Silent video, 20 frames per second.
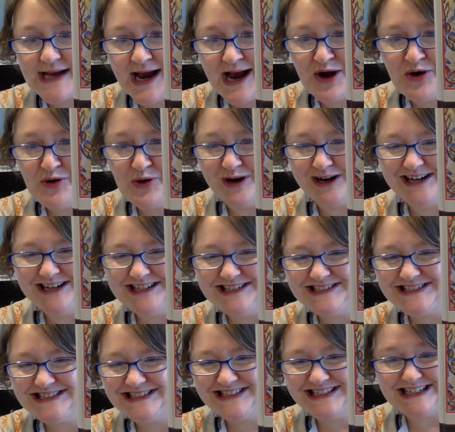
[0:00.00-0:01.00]

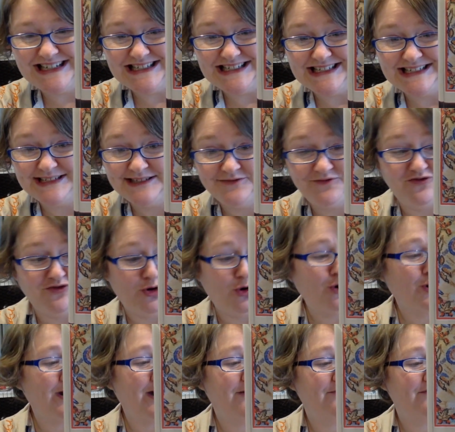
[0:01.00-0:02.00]
hours because it's
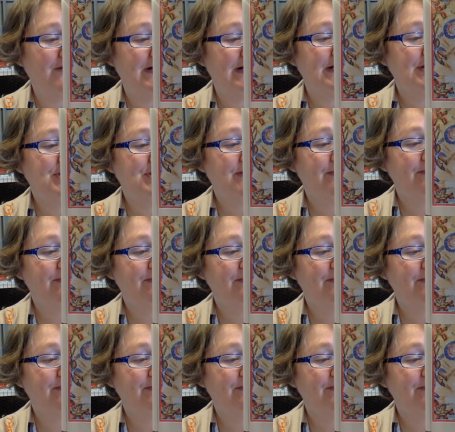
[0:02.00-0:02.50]
full coverage.